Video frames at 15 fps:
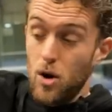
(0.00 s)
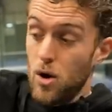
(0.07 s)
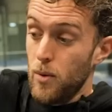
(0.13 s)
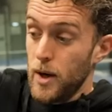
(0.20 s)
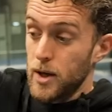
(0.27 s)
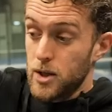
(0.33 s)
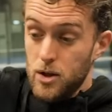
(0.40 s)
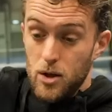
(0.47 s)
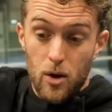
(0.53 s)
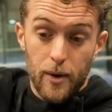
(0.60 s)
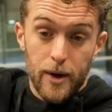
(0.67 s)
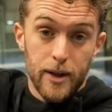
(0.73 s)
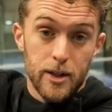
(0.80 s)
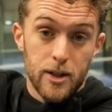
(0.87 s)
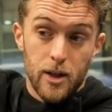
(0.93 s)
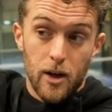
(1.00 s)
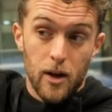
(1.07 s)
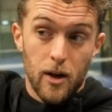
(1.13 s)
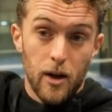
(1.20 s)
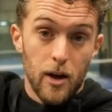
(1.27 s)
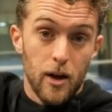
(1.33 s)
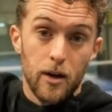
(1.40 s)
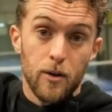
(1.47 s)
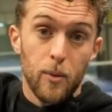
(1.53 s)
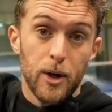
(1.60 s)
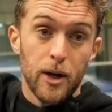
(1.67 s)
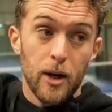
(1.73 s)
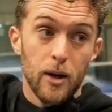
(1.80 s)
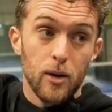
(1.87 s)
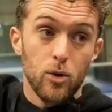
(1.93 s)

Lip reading: Always here when I